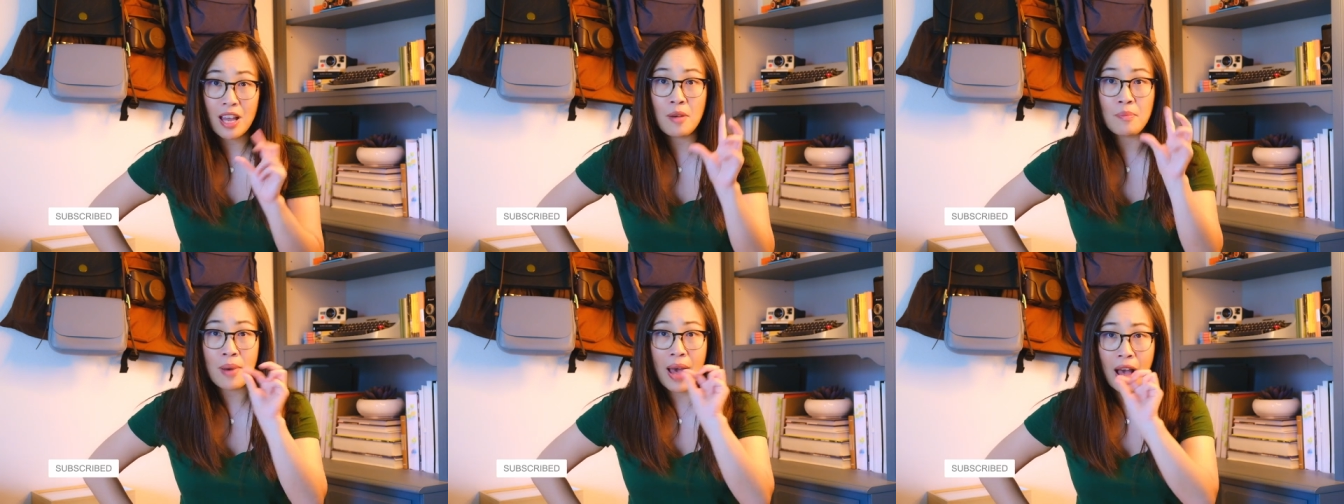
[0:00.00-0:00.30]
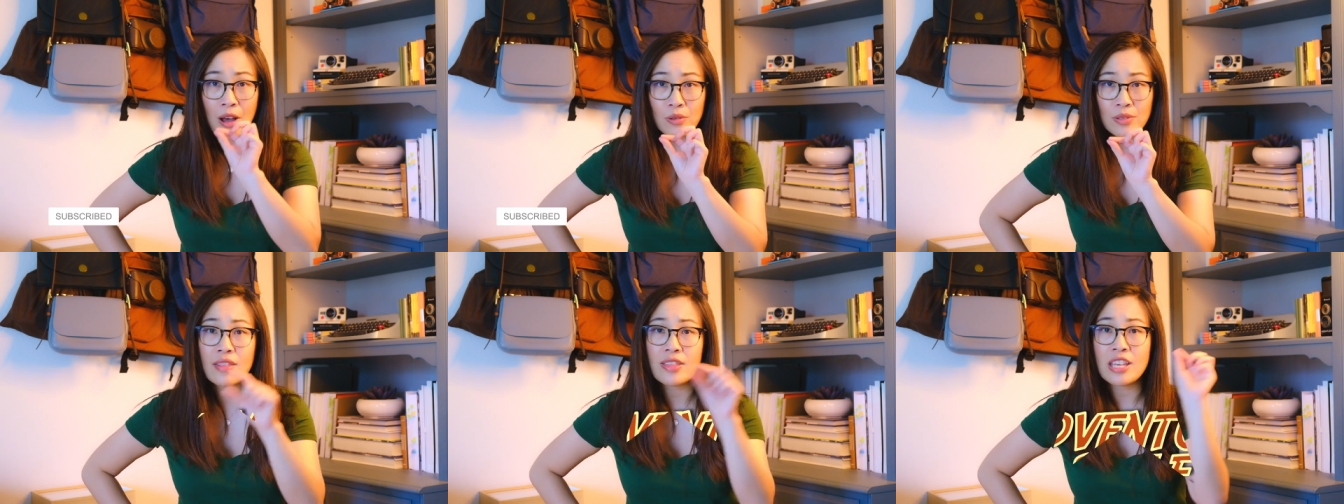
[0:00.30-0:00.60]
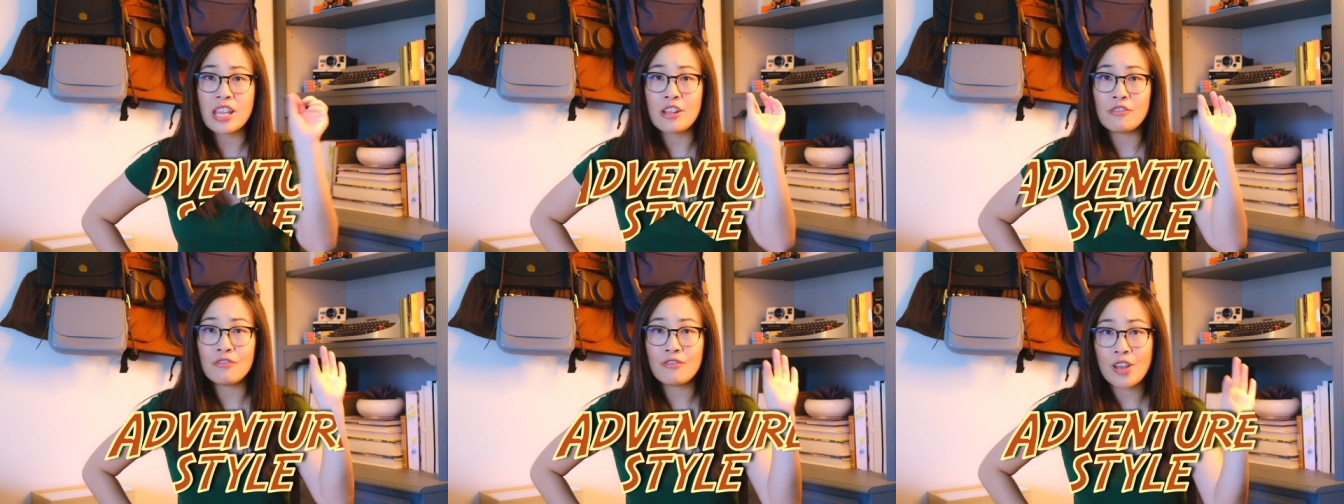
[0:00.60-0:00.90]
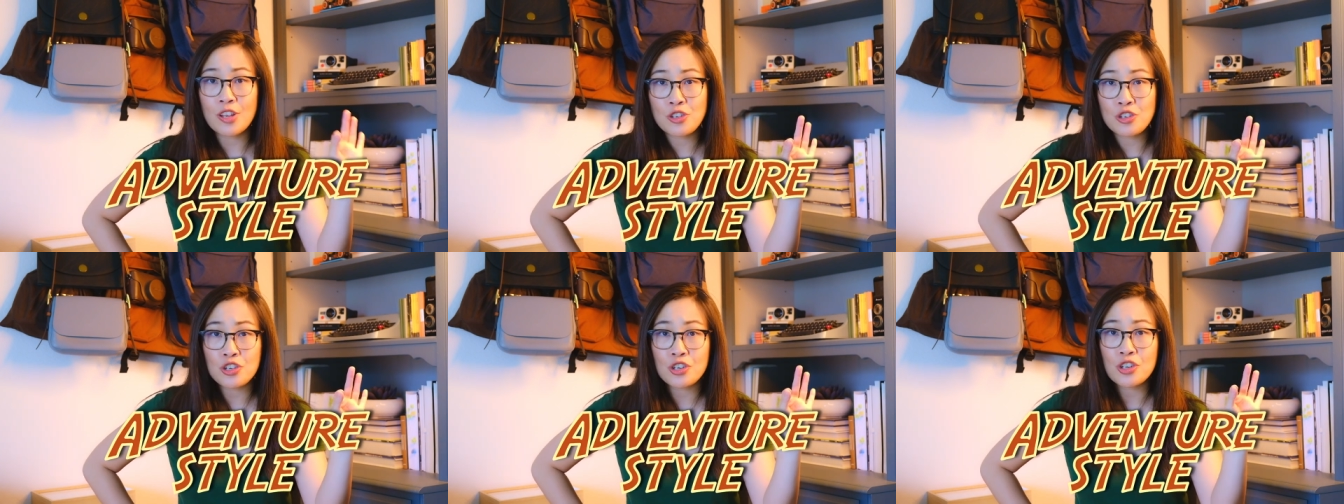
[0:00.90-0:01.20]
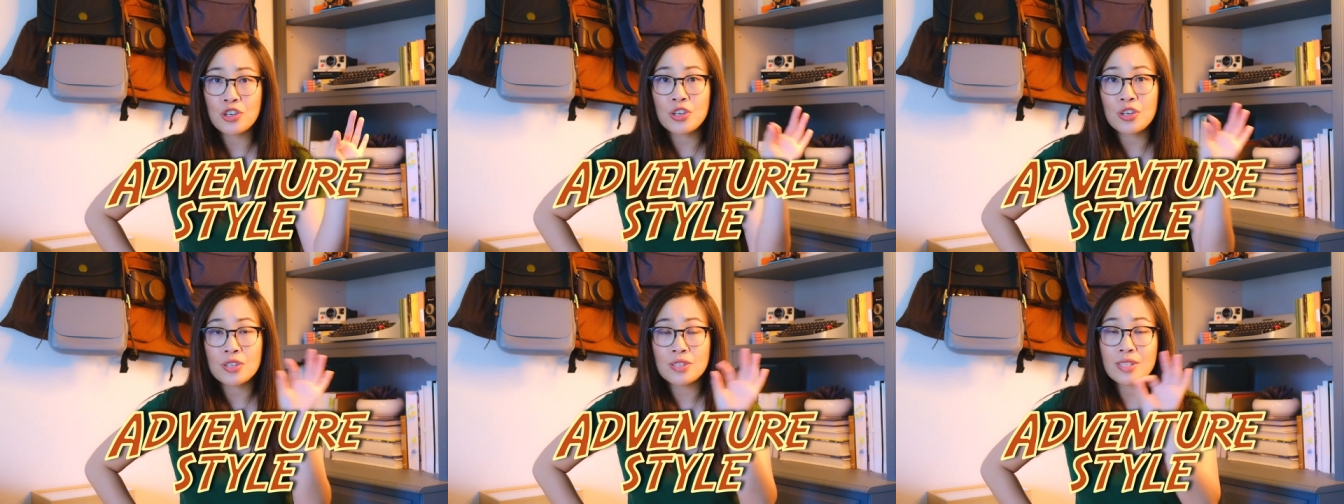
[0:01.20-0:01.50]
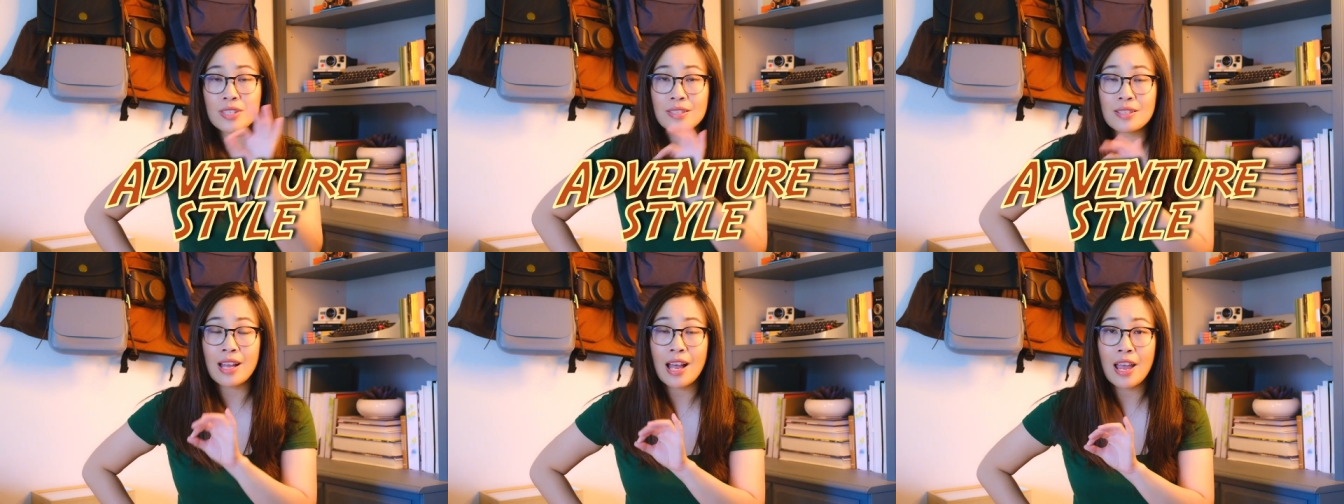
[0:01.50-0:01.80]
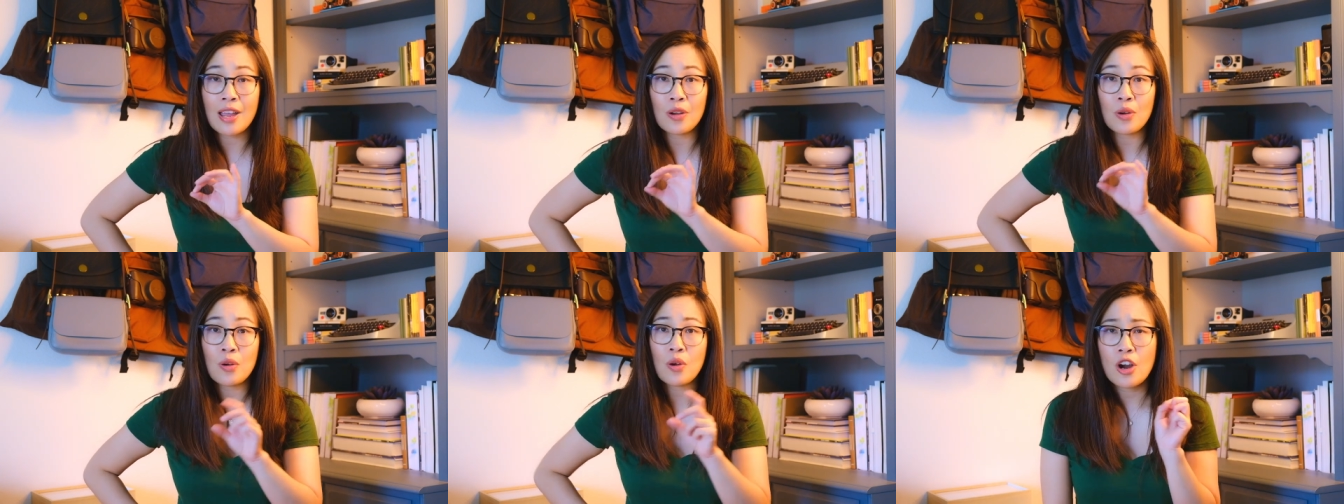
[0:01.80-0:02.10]
about the adventure
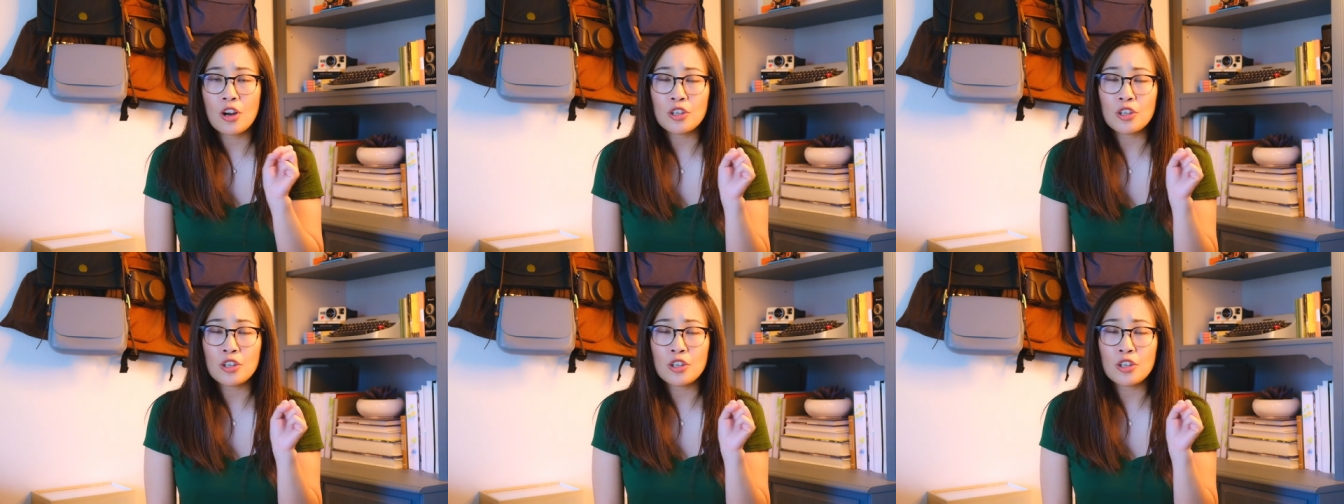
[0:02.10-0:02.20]
style.